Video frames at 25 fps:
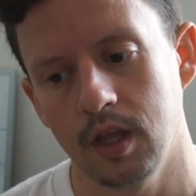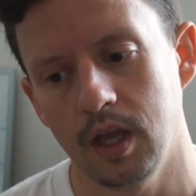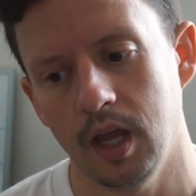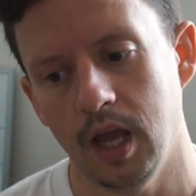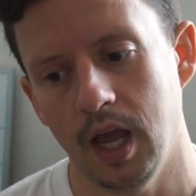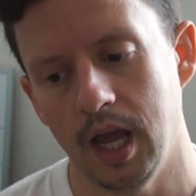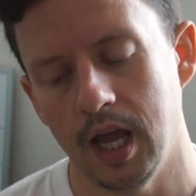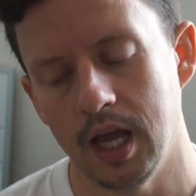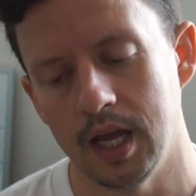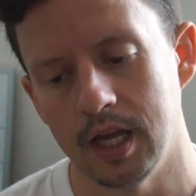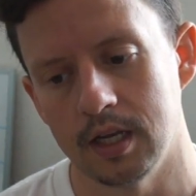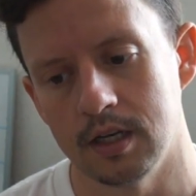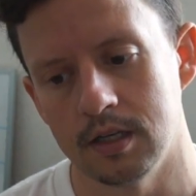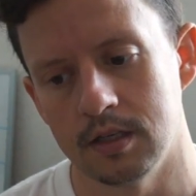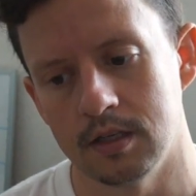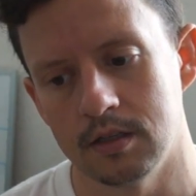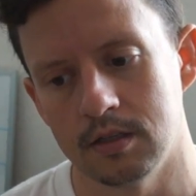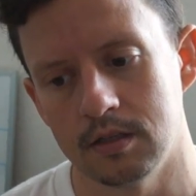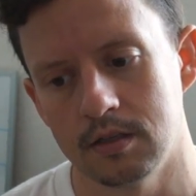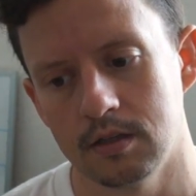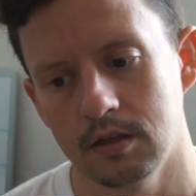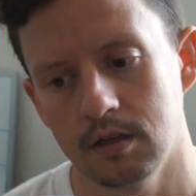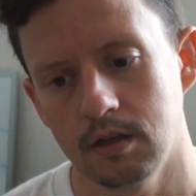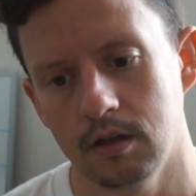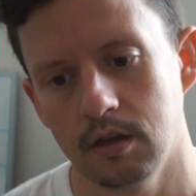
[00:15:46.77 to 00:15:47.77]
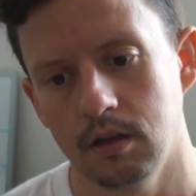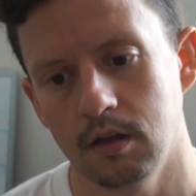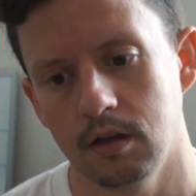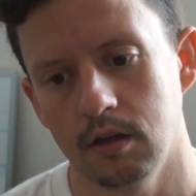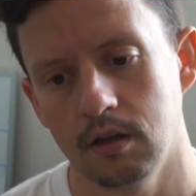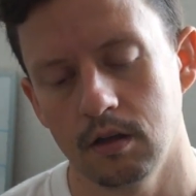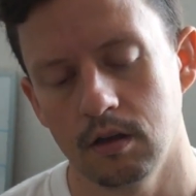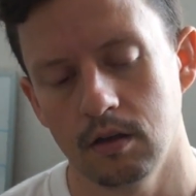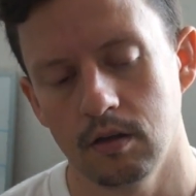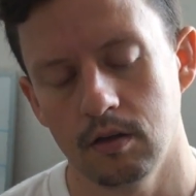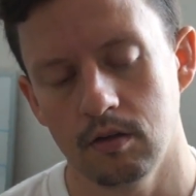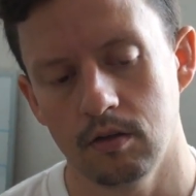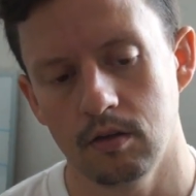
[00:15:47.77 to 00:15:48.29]
And
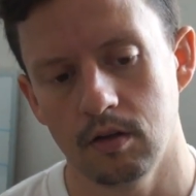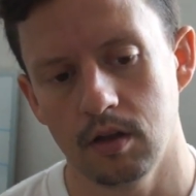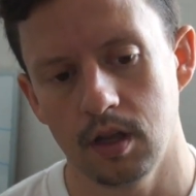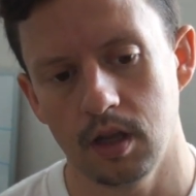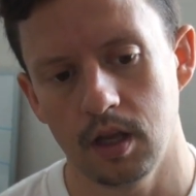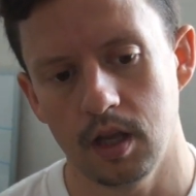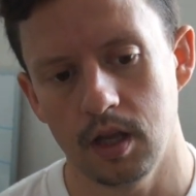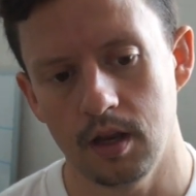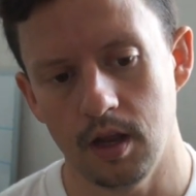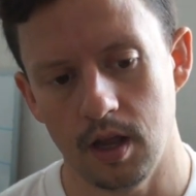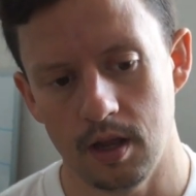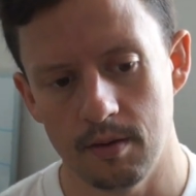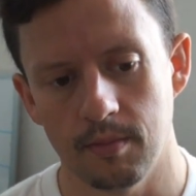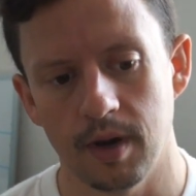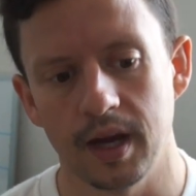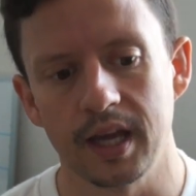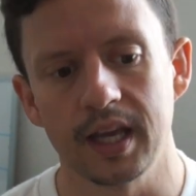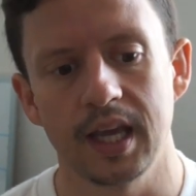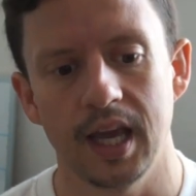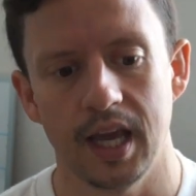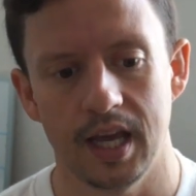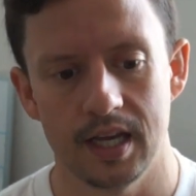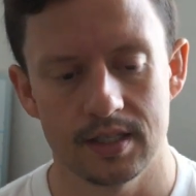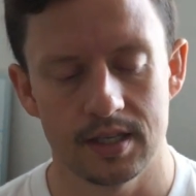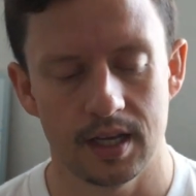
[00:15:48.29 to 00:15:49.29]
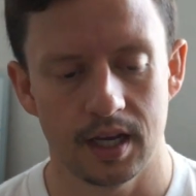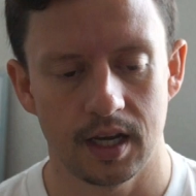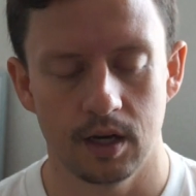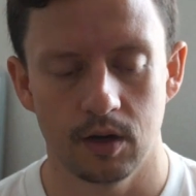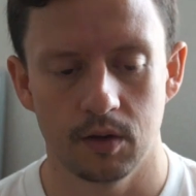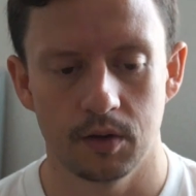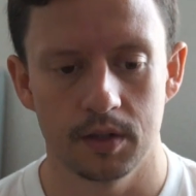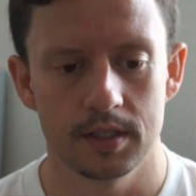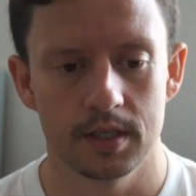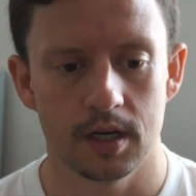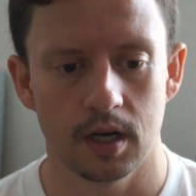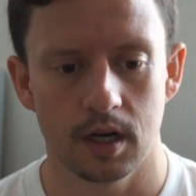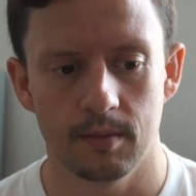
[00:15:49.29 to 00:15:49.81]
in my case, I can
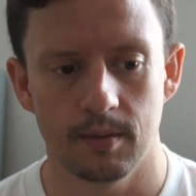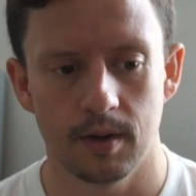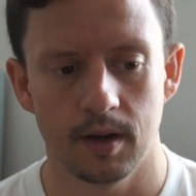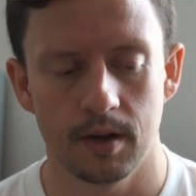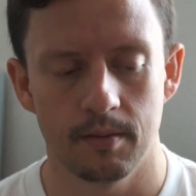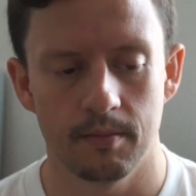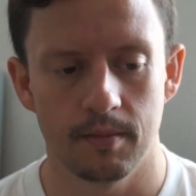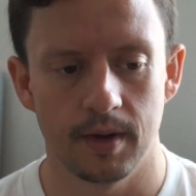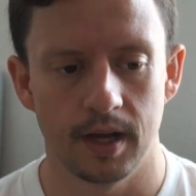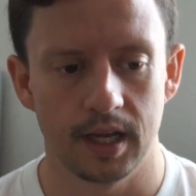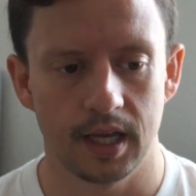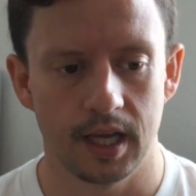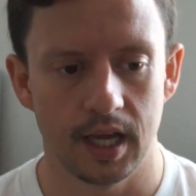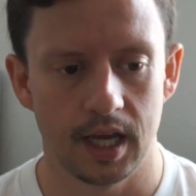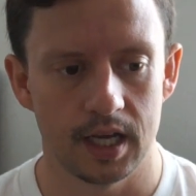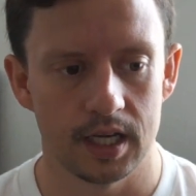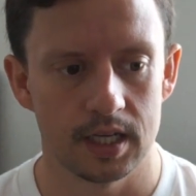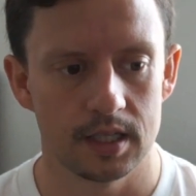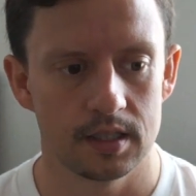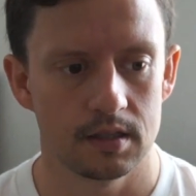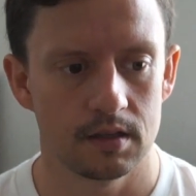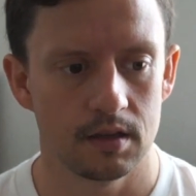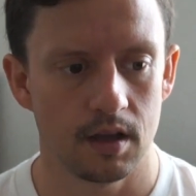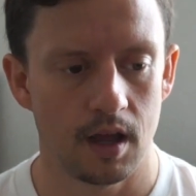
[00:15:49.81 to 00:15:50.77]
only talk about in my case,